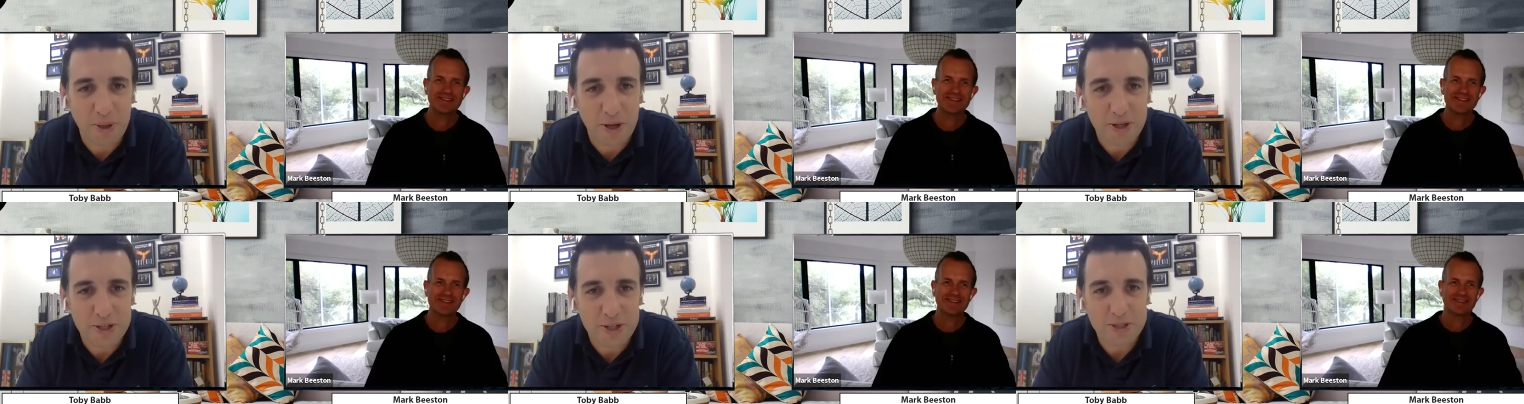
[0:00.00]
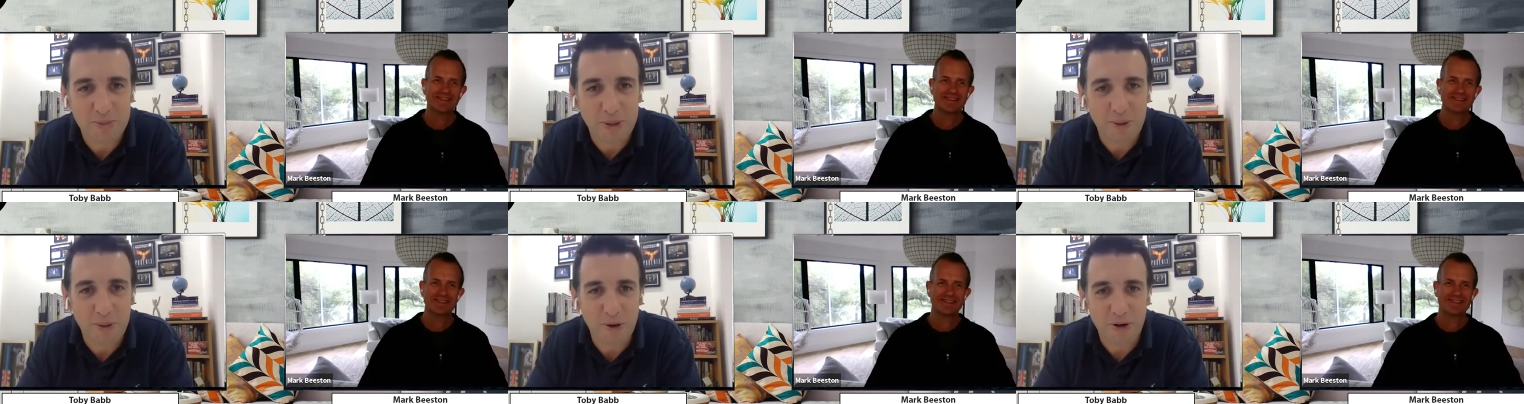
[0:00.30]
Speaker 1: the
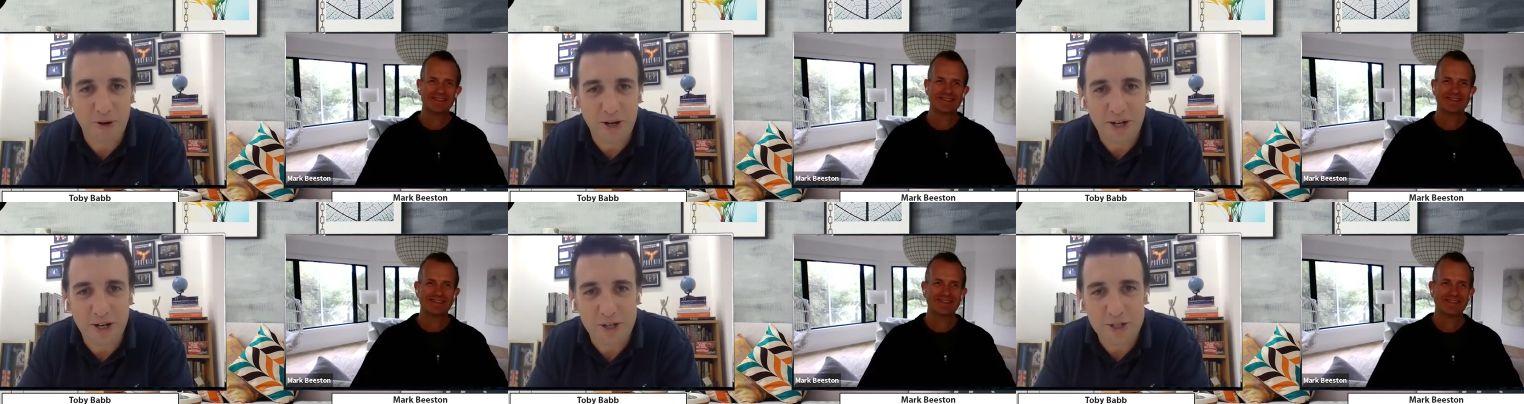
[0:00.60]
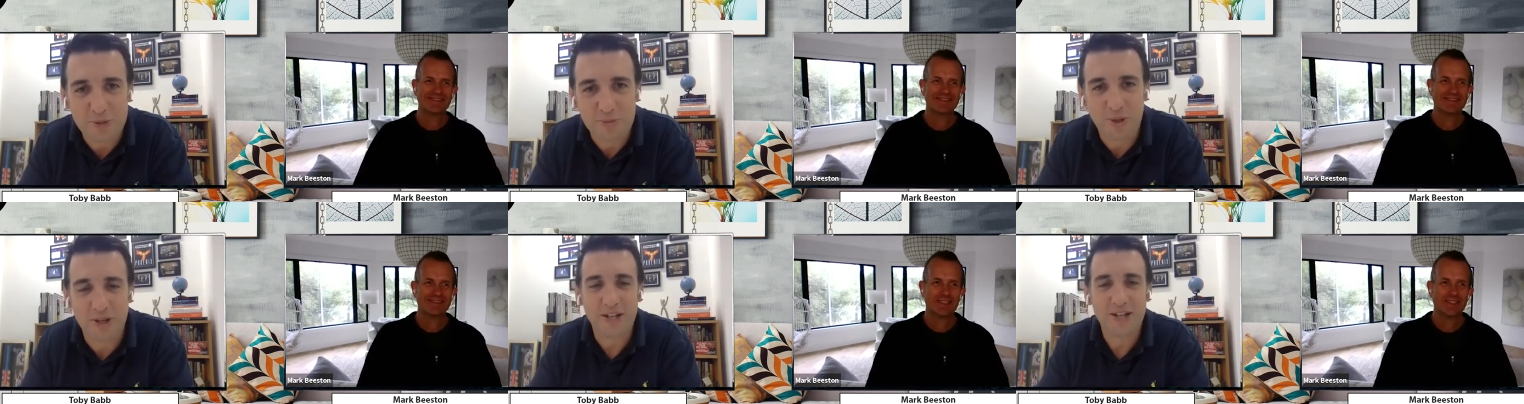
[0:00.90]
past about where it
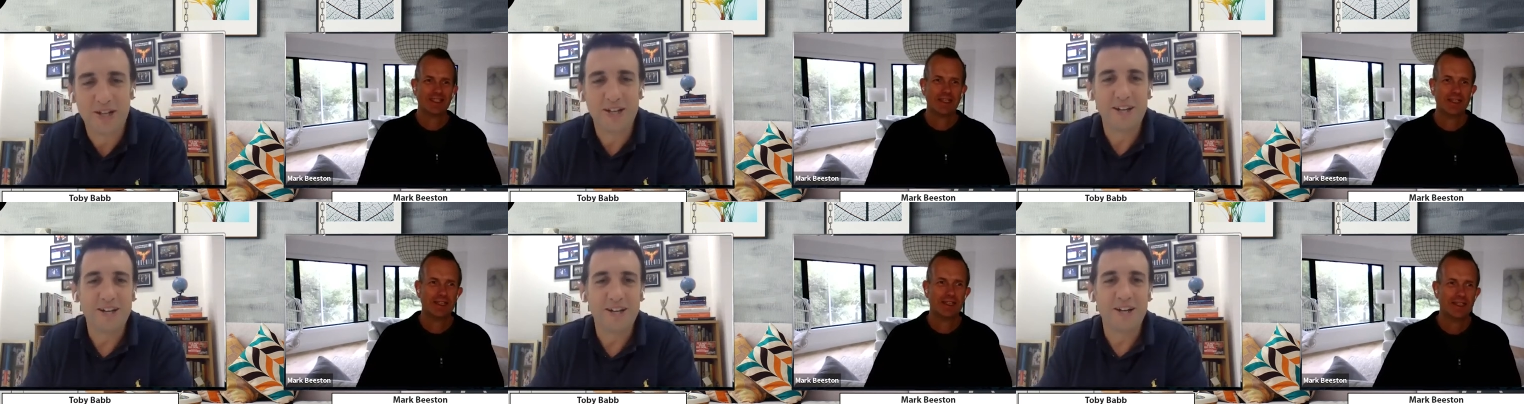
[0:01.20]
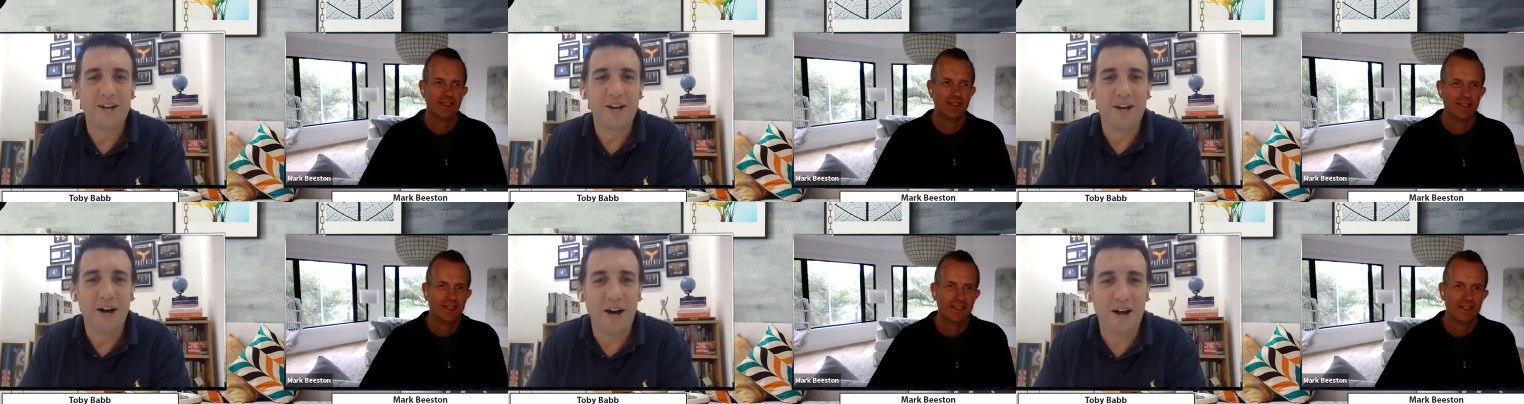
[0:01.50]
goes, but
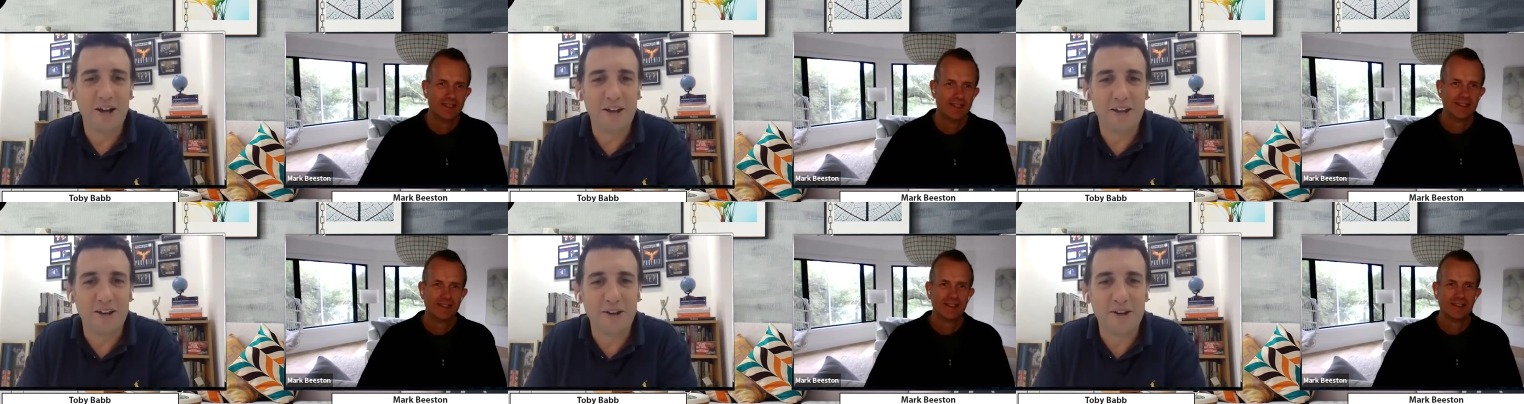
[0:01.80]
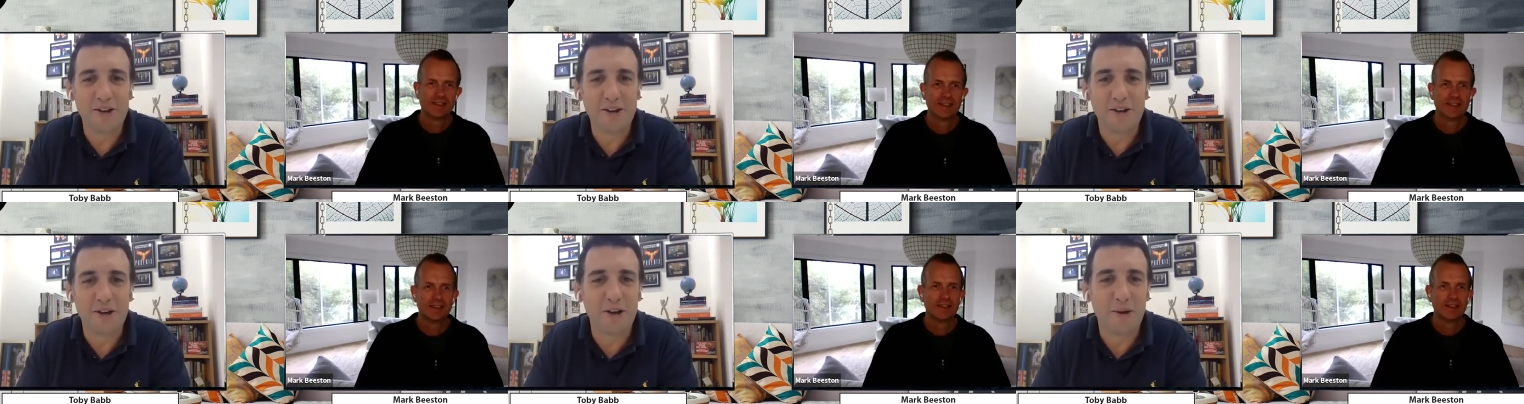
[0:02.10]

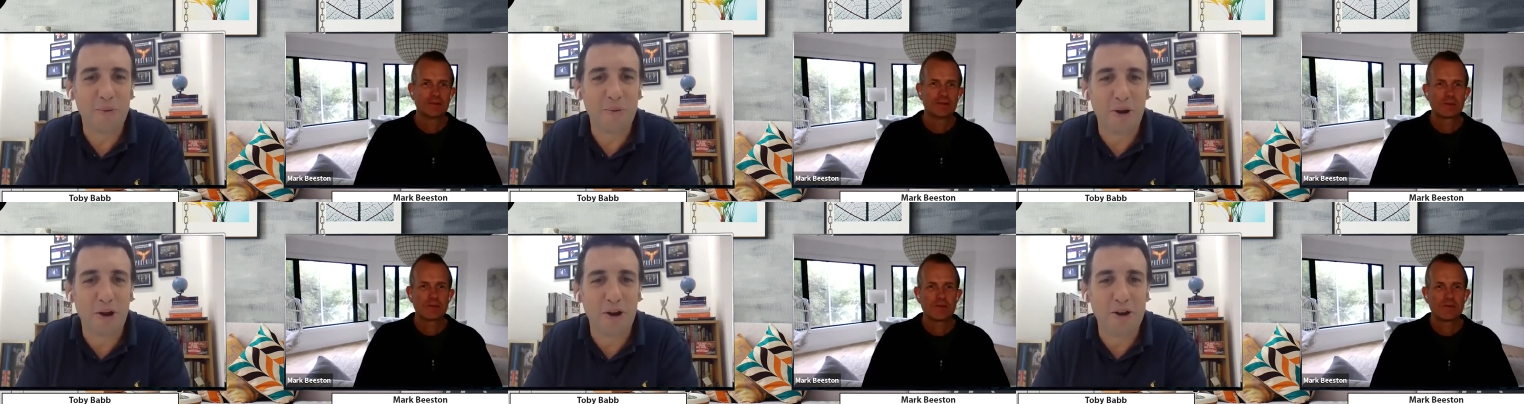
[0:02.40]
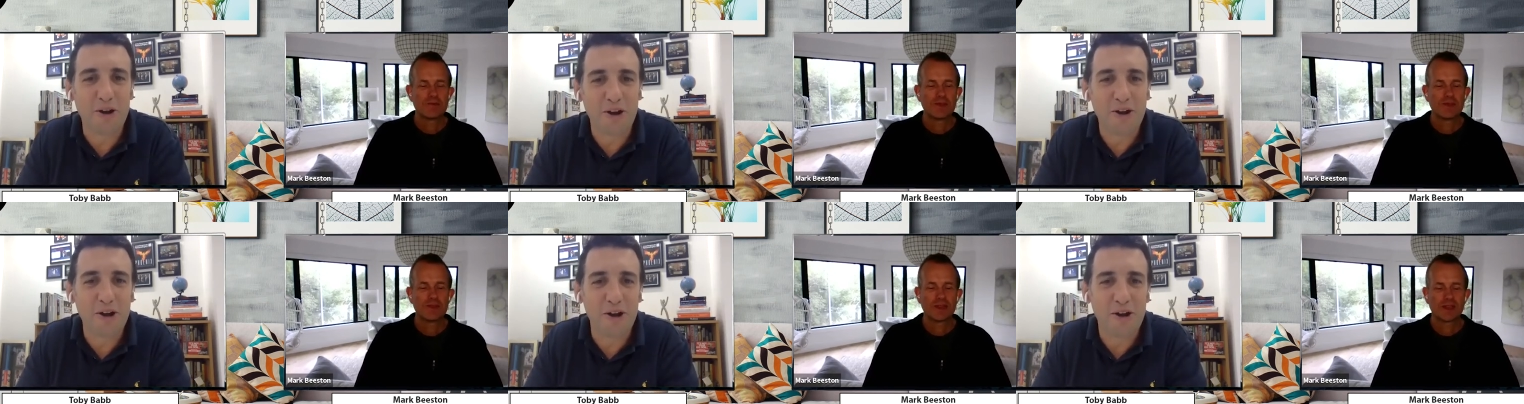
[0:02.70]
you, are not. I